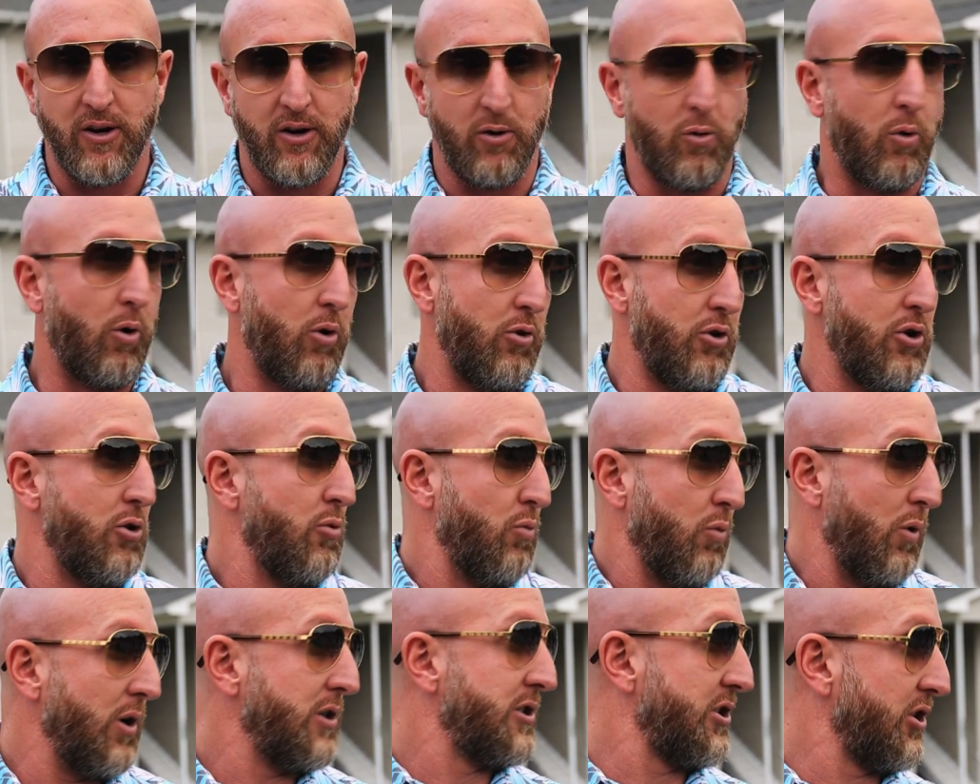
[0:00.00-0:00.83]
Or
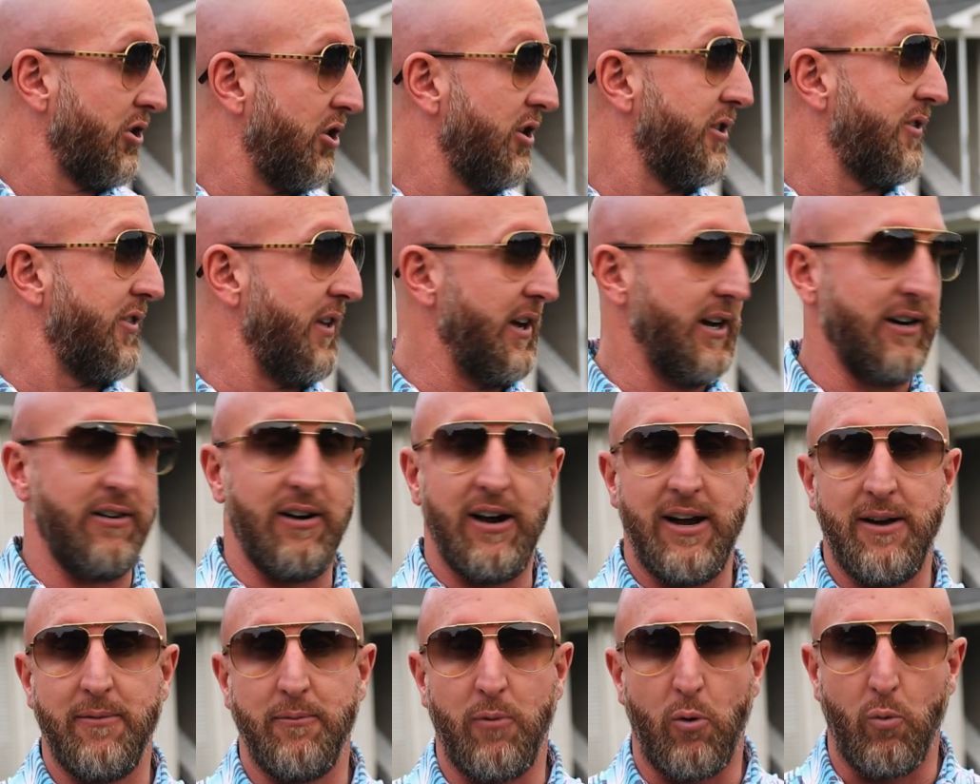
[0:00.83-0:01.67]
dude, what's a good thing,
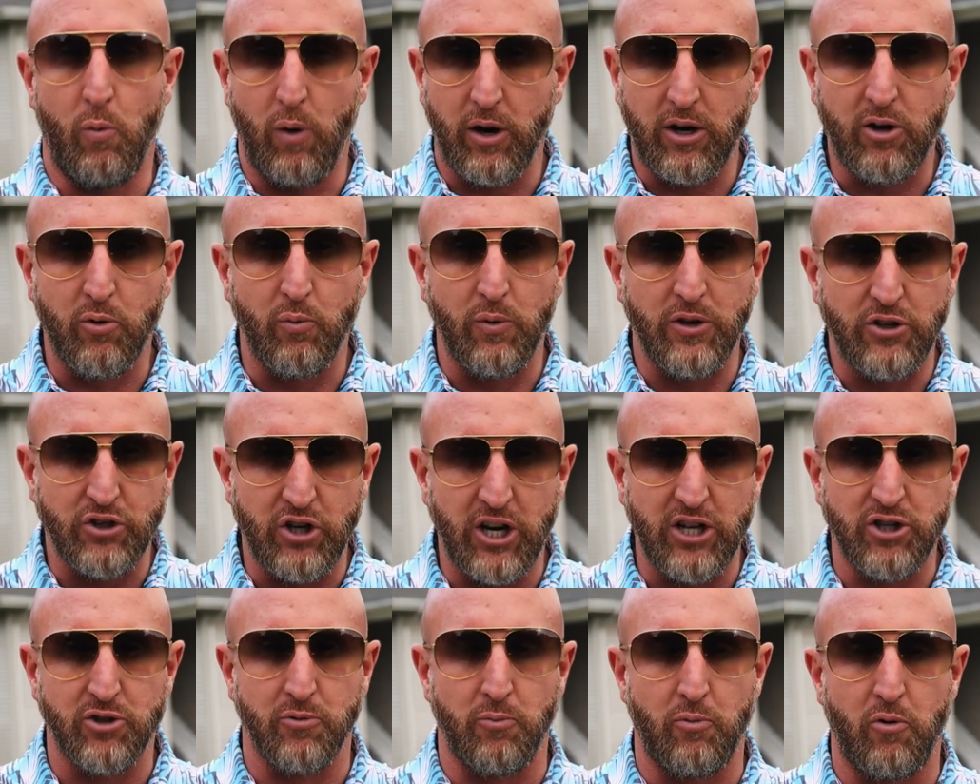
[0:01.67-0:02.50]
right? But what could we
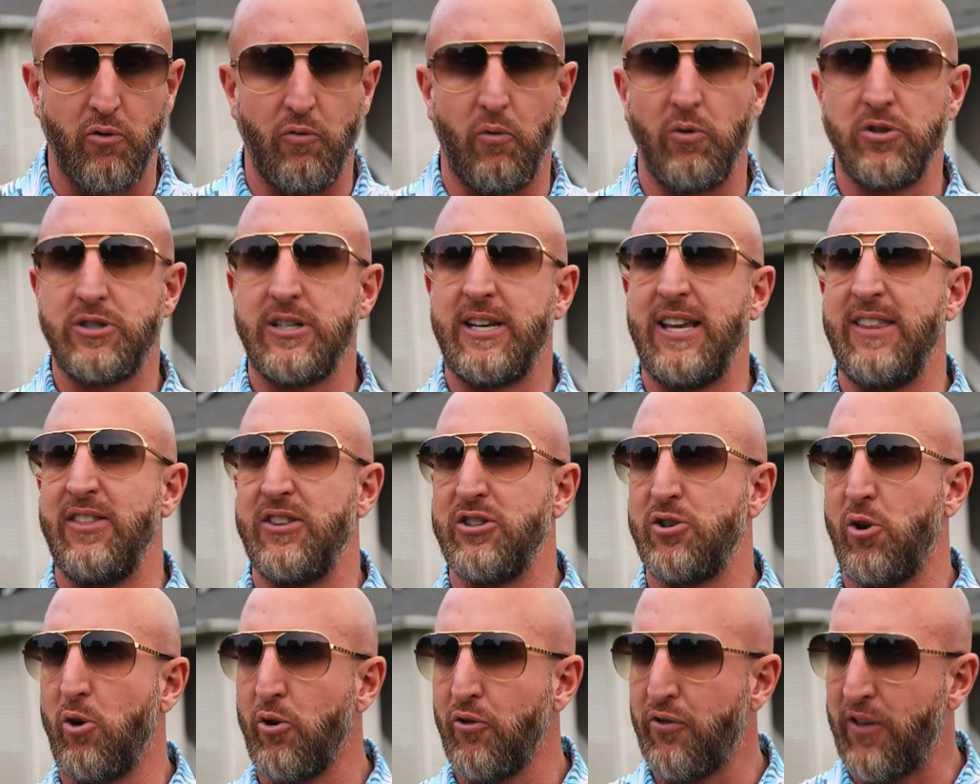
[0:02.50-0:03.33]
change or improve? Once again,
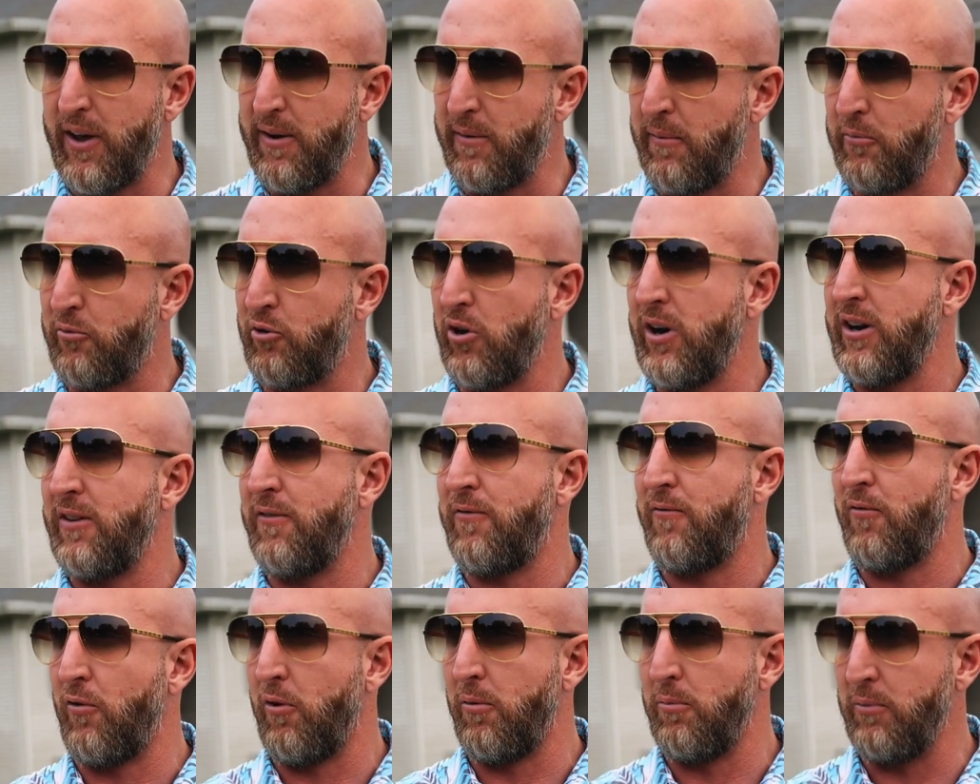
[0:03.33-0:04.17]
this whole time I'm trying to
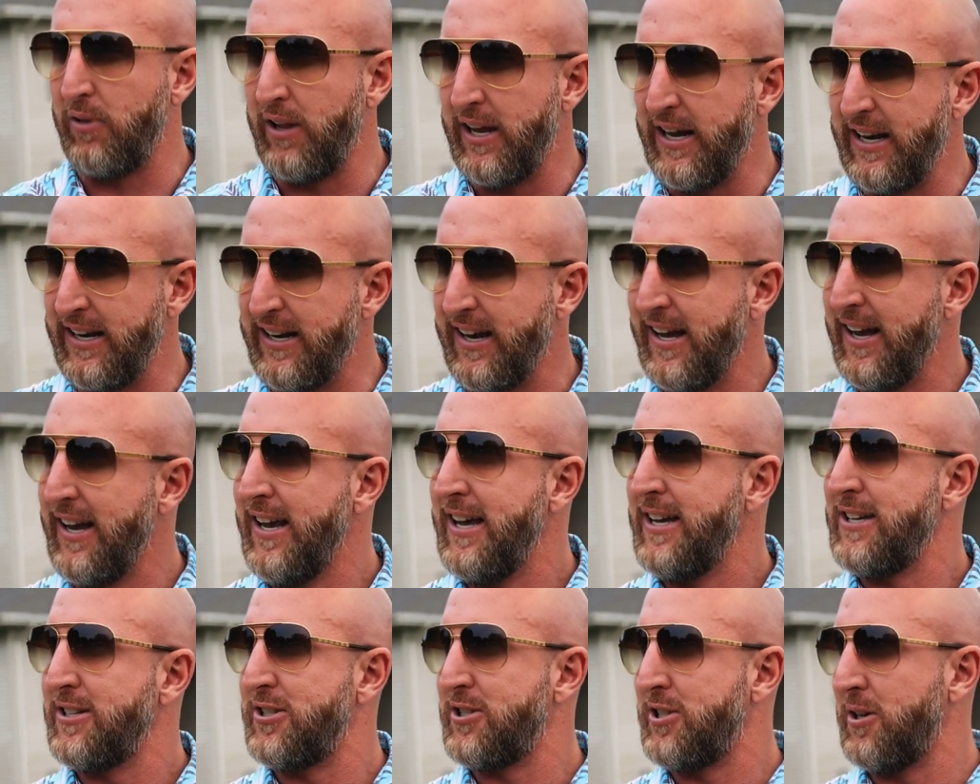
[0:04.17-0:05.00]
formulate
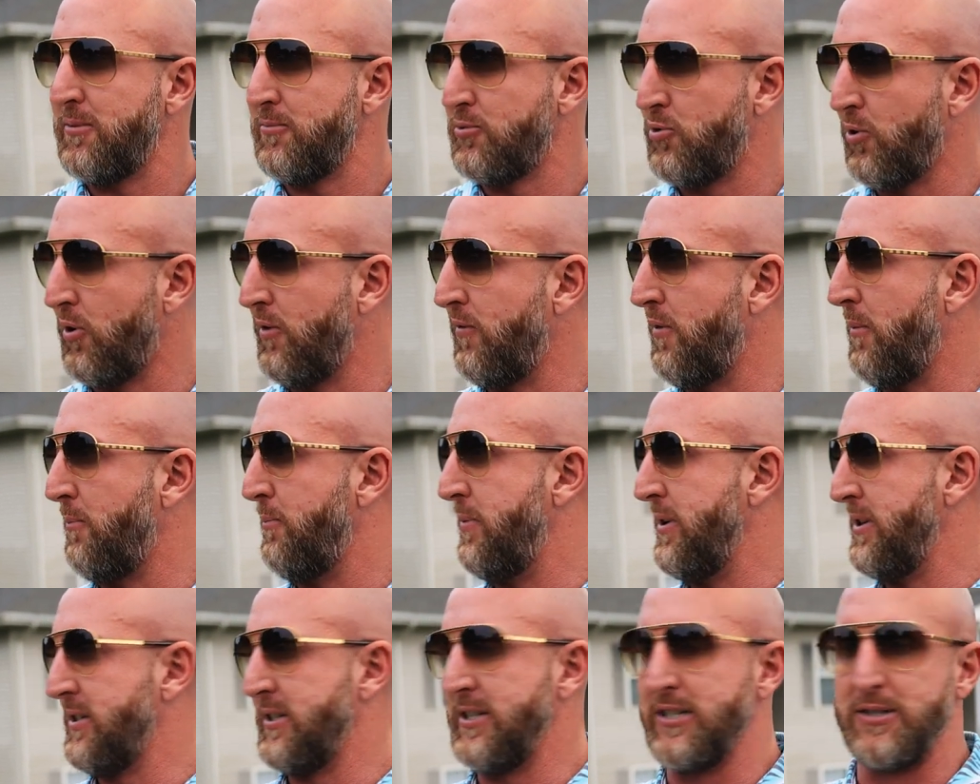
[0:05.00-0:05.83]
some sort of a
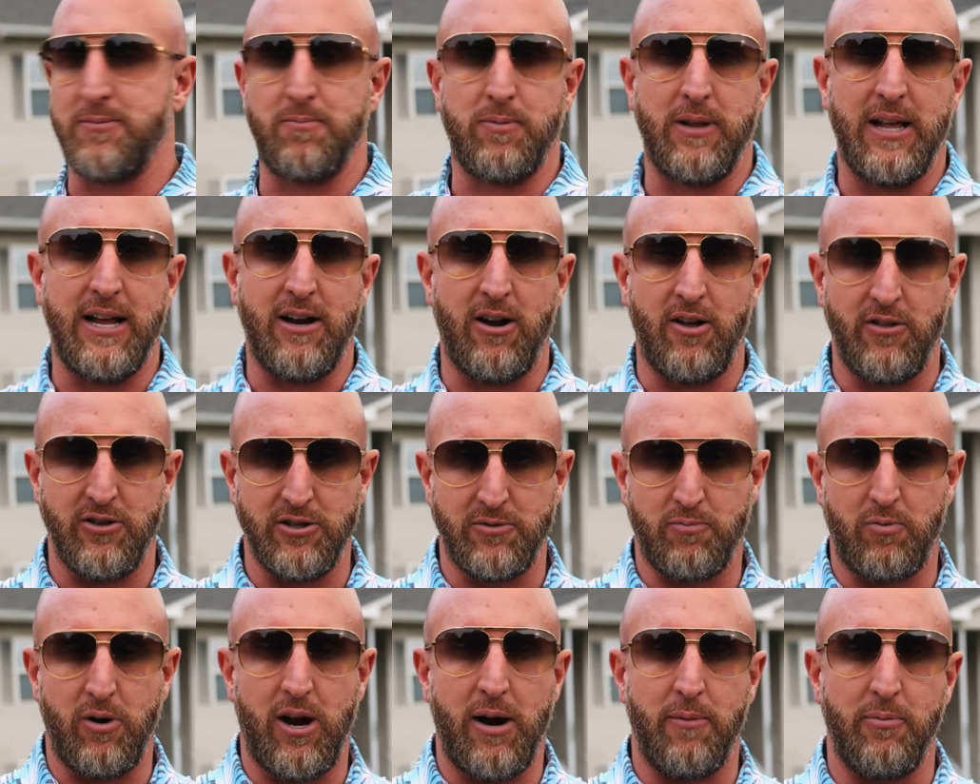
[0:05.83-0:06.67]
business plan on this
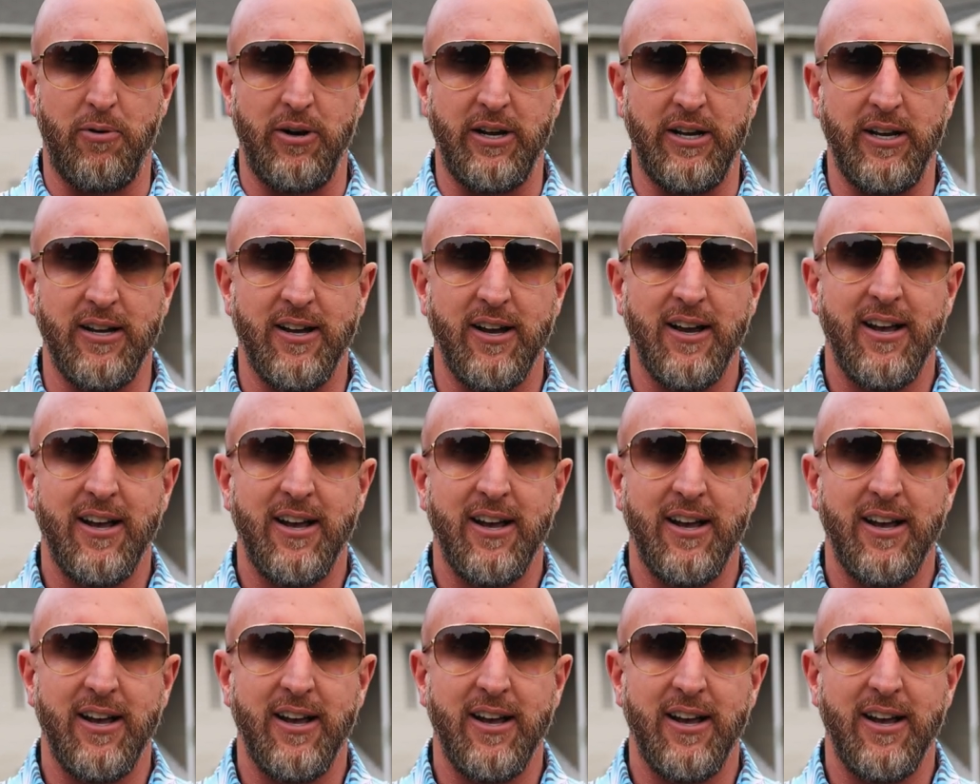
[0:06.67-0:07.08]
property.